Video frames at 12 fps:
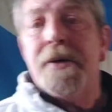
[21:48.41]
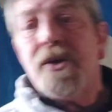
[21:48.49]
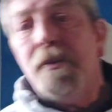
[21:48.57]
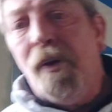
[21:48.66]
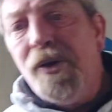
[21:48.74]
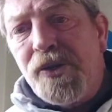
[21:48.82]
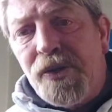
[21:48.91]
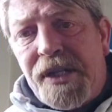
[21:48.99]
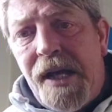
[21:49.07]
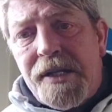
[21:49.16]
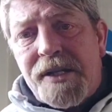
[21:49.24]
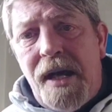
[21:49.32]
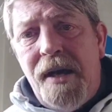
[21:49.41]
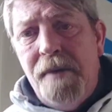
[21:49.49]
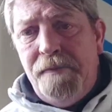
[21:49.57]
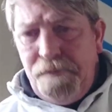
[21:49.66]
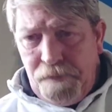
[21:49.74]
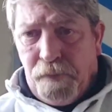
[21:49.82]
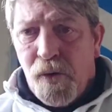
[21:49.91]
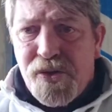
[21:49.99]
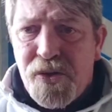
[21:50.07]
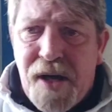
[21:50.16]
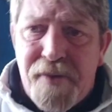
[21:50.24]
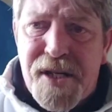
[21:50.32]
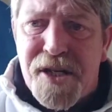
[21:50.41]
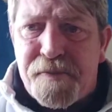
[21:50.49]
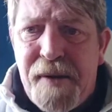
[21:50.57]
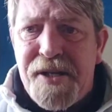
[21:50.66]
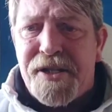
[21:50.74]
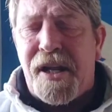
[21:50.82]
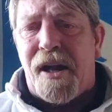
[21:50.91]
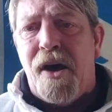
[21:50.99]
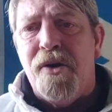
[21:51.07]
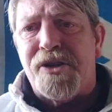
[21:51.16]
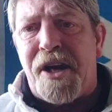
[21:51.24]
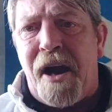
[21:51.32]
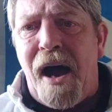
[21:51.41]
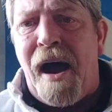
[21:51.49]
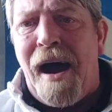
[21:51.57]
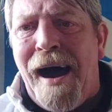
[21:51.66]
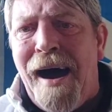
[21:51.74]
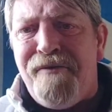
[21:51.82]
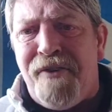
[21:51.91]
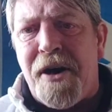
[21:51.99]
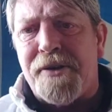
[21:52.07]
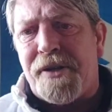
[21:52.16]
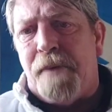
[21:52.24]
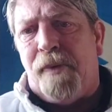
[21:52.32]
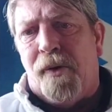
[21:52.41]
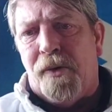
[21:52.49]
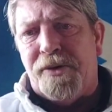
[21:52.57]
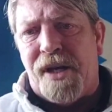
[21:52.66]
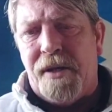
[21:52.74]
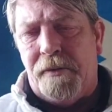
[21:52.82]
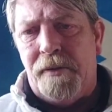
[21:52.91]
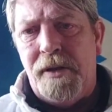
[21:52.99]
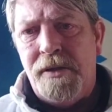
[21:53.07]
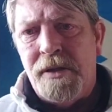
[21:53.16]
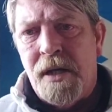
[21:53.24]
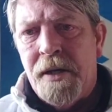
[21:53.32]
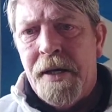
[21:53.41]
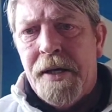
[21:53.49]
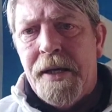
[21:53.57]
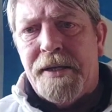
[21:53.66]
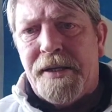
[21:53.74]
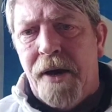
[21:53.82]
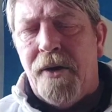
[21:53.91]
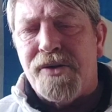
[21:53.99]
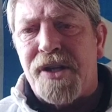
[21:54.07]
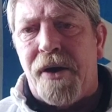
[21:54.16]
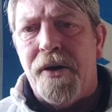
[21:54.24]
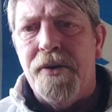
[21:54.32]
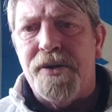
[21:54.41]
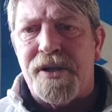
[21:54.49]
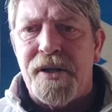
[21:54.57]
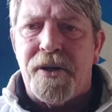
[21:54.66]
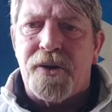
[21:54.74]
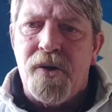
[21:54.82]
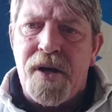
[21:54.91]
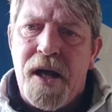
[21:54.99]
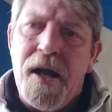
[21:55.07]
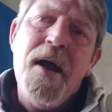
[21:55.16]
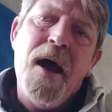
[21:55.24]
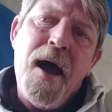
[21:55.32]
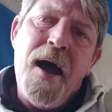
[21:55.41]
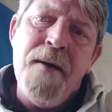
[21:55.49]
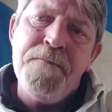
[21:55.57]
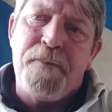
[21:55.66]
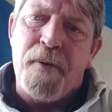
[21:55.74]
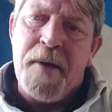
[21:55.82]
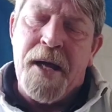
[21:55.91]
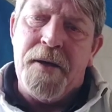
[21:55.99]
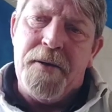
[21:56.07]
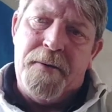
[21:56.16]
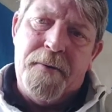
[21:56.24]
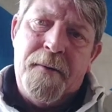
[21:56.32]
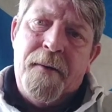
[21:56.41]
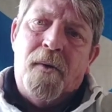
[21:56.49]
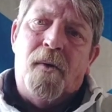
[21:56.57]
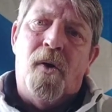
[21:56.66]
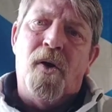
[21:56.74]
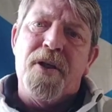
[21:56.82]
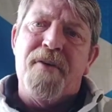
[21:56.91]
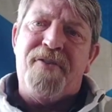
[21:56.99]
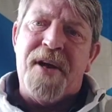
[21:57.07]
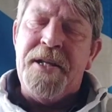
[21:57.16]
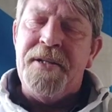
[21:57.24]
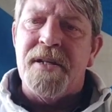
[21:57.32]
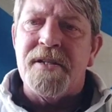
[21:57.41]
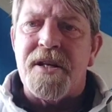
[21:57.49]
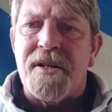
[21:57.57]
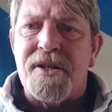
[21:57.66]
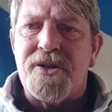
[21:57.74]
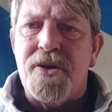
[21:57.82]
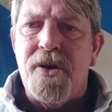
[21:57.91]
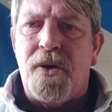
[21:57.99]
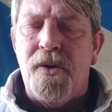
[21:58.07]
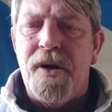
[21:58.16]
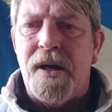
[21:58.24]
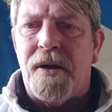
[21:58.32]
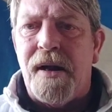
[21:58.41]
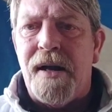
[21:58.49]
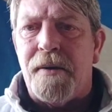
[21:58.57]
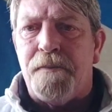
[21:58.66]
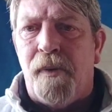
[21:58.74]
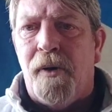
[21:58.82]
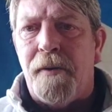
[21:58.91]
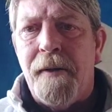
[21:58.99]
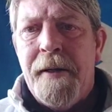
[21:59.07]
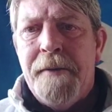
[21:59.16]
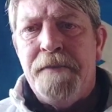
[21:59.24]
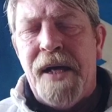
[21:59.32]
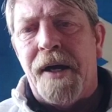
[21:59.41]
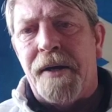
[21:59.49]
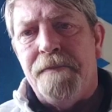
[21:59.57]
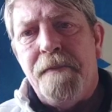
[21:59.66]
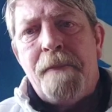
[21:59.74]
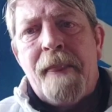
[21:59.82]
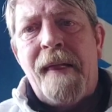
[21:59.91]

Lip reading: So Bojo gives a speech to the House and a half-arsed apology. He tells the House that they're going to implement all the findings in the Sue Gray report, meaning